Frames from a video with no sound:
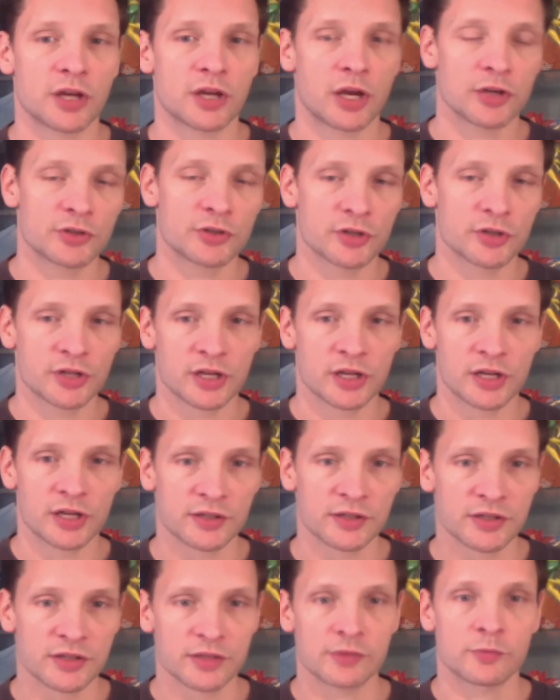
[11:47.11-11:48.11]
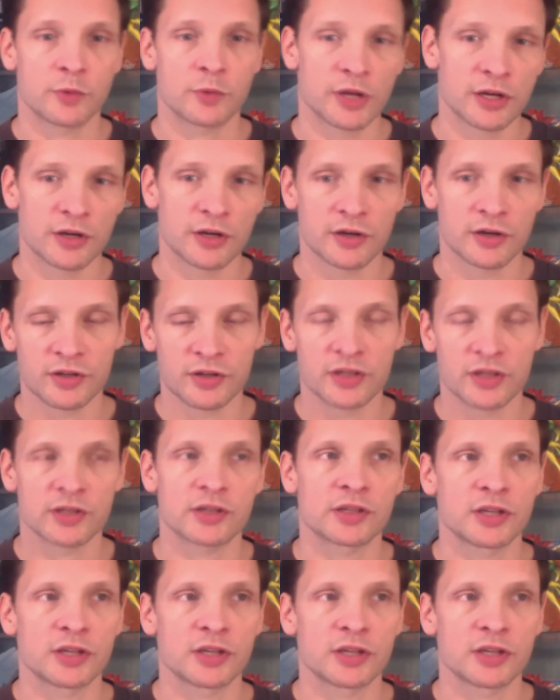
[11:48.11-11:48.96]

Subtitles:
underdog, the weird, the